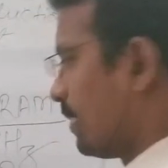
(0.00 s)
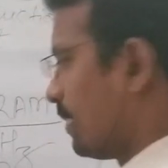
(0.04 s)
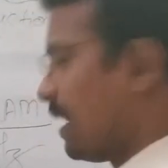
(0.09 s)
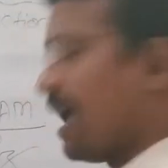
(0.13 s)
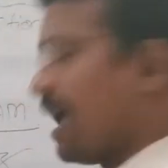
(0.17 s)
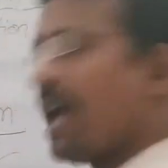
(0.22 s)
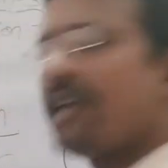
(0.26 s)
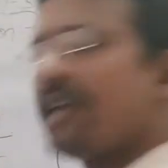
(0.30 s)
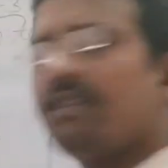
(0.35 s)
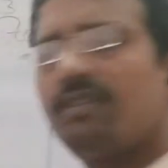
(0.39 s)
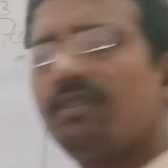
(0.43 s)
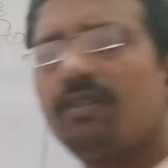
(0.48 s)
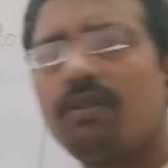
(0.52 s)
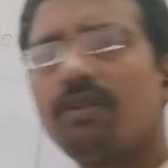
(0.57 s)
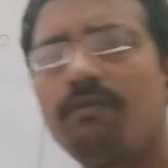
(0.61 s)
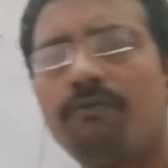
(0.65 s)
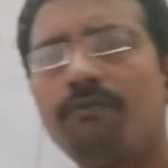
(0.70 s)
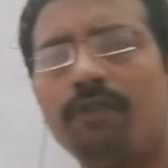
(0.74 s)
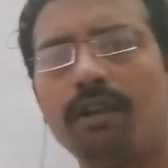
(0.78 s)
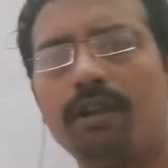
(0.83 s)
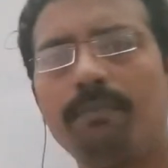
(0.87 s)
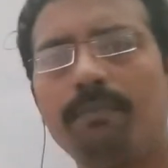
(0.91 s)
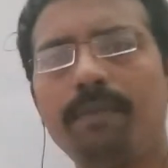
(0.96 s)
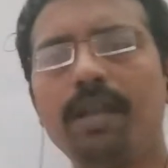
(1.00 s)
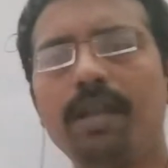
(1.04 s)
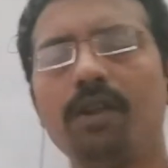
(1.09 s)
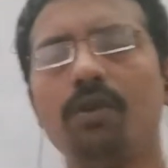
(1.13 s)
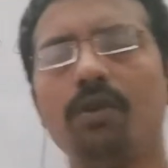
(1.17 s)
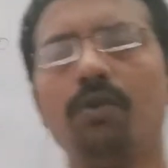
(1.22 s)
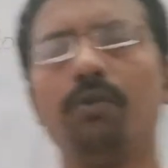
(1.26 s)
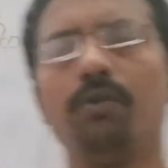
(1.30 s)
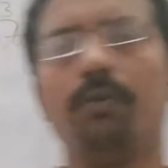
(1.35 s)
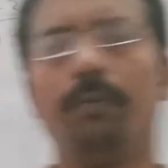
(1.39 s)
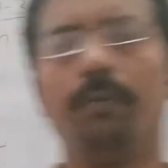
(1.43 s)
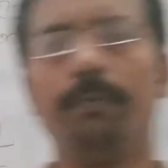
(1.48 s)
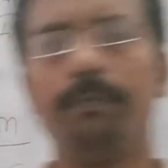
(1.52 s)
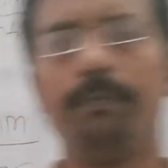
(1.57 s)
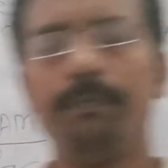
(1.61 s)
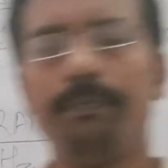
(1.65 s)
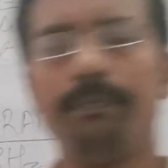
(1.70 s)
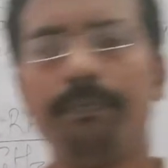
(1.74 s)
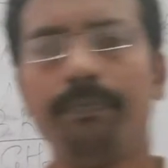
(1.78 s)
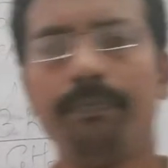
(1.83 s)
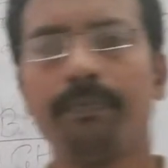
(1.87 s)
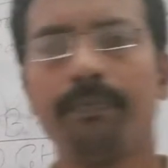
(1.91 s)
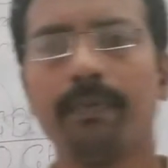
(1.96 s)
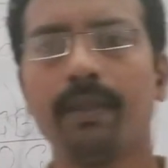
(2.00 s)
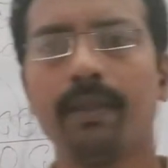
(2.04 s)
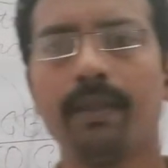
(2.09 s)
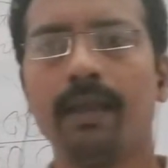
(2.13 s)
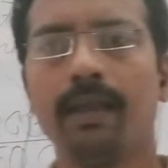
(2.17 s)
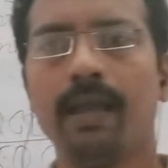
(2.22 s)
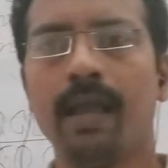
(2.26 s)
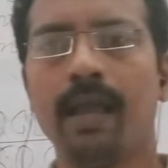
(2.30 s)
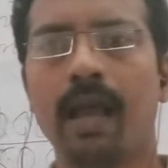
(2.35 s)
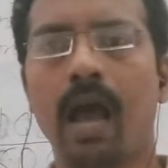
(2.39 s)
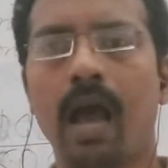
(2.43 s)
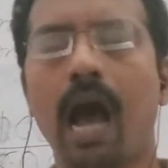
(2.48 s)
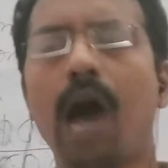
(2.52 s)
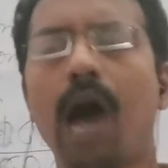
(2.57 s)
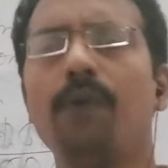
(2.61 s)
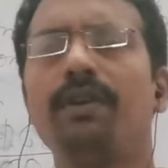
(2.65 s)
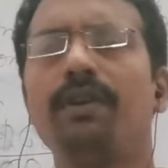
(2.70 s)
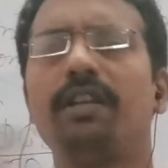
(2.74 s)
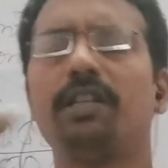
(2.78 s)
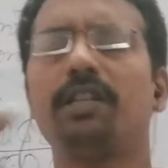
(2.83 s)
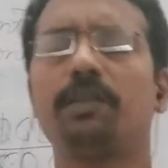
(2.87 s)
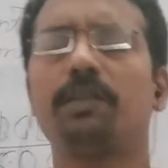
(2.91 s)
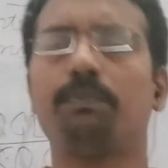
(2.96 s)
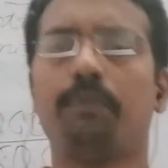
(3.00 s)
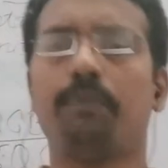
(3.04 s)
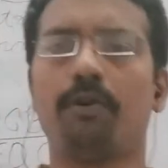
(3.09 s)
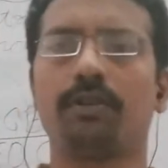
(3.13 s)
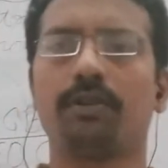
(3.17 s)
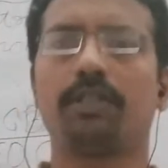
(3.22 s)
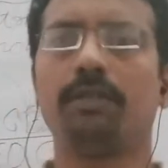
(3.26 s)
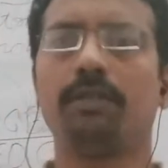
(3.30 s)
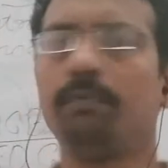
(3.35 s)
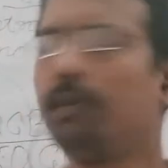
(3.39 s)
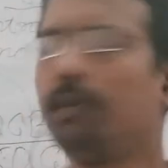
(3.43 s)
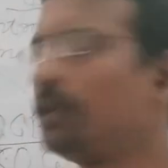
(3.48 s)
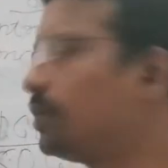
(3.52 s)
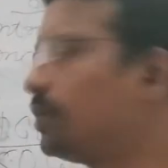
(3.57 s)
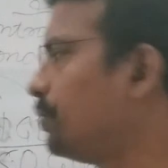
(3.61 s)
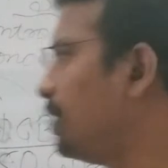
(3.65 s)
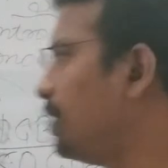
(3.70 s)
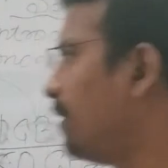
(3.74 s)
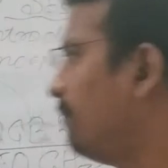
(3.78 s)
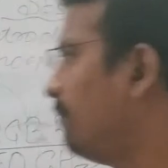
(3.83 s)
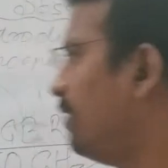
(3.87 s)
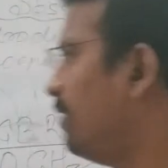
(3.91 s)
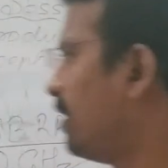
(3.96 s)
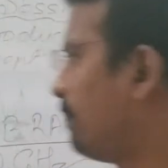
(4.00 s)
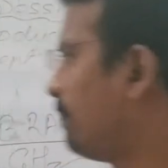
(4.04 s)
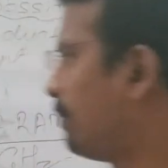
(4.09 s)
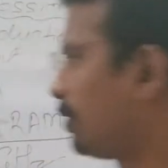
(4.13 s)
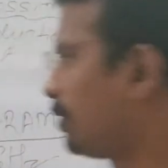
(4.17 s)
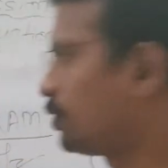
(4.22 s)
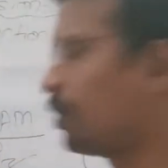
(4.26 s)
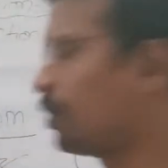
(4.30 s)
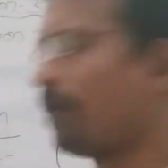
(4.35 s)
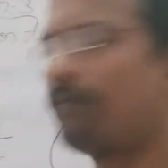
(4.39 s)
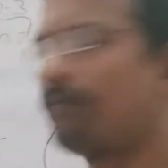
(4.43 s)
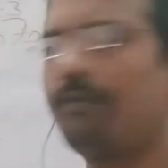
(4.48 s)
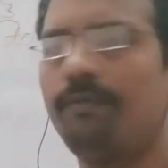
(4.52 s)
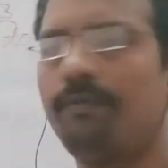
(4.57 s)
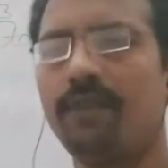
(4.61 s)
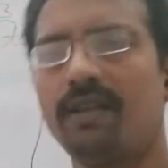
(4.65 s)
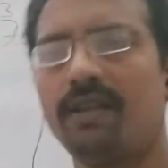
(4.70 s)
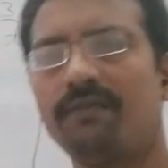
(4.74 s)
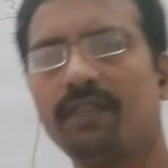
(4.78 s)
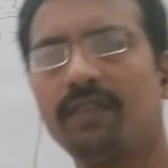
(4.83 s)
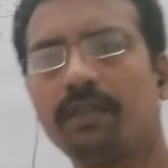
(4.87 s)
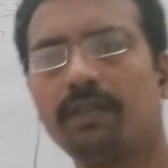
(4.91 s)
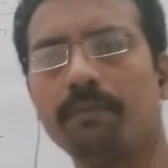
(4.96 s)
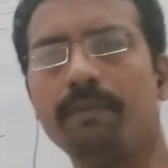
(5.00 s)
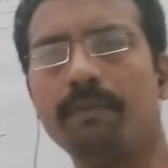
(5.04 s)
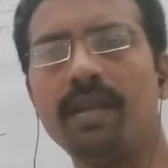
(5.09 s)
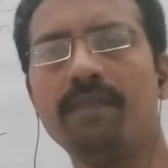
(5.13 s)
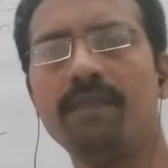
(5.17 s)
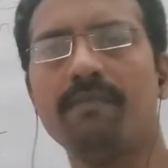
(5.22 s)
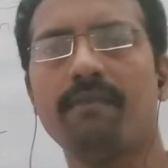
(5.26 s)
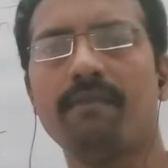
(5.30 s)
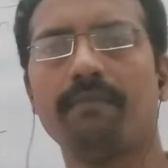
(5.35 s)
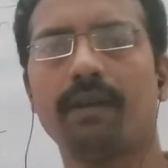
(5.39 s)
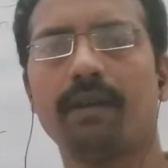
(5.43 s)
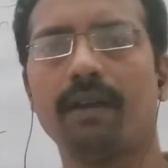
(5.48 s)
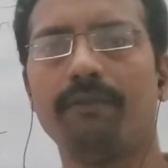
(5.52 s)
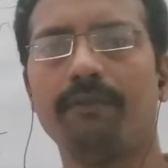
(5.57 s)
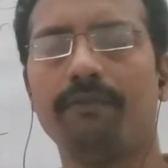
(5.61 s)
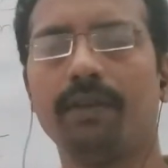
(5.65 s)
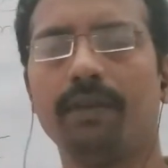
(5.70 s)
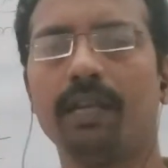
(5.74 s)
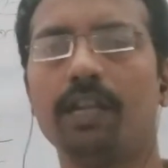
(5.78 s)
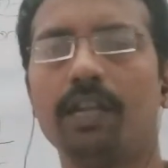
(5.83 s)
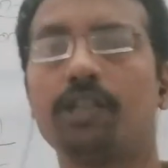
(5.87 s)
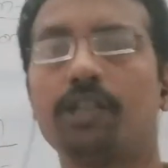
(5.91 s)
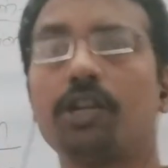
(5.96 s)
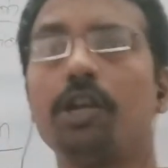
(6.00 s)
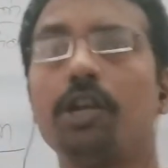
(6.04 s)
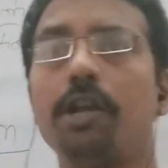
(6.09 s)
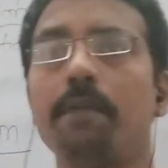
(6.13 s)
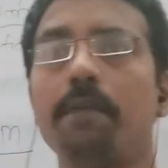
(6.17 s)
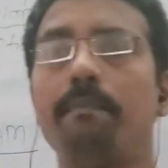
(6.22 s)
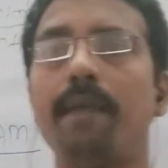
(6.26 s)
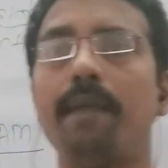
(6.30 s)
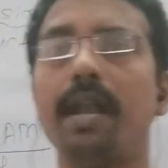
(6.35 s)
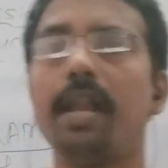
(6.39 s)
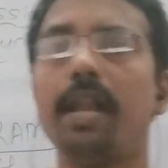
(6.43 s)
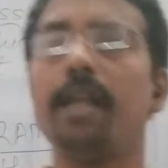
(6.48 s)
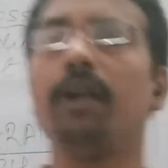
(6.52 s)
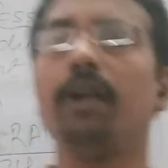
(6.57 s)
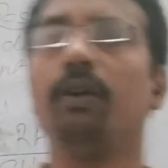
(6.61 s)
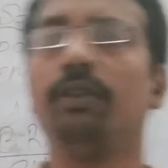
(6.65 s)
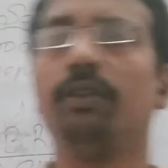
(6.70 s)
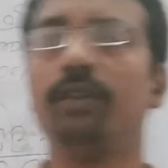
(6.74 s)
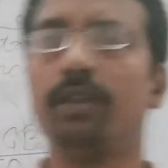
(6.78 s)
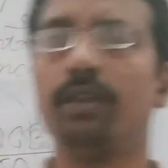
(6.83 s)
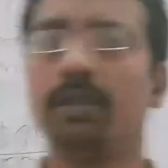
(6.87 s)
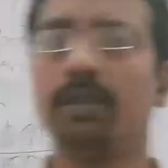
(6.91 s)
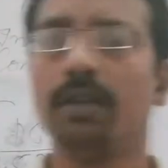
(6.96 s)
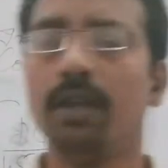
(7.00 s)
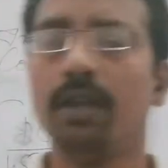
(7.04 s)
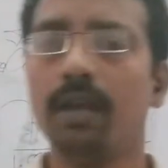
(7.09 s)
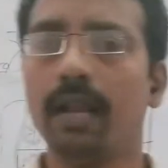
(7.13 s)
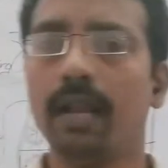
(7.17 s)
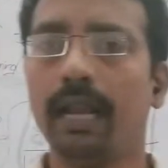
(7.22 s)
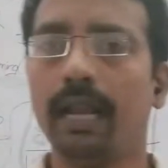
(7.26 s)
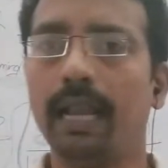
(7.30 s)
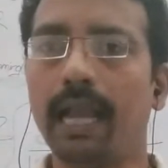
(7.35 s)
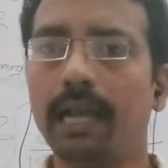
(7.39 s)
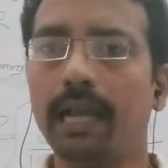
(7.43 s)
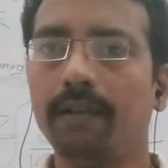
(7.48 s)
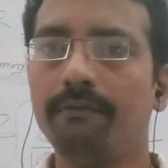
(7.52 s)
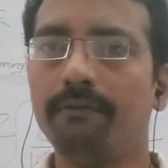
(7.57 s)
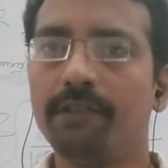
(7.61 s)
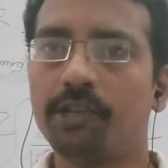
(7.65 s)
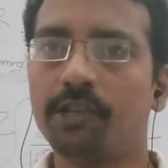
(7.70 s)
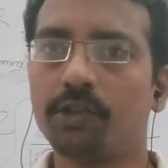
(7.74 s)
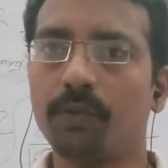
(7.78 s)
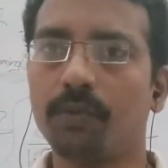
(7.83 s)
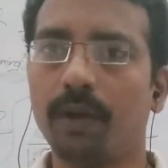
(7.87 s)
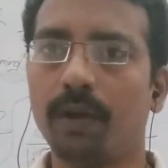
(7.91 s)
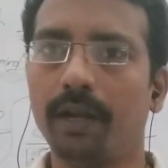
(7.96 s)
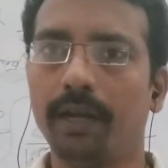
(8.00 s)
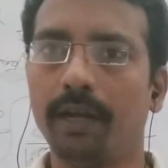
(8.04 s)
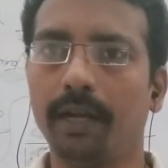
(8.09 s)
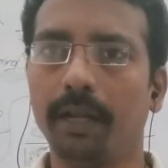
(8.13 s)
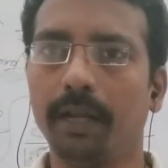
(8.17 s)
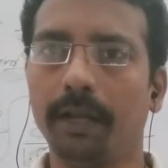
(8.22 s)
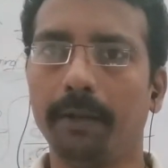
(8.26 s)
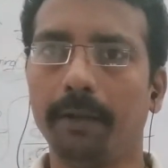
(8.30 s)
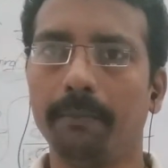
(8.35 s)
Answer will be no. How it is possible to develop a software with minimum configuration depending on the language quality?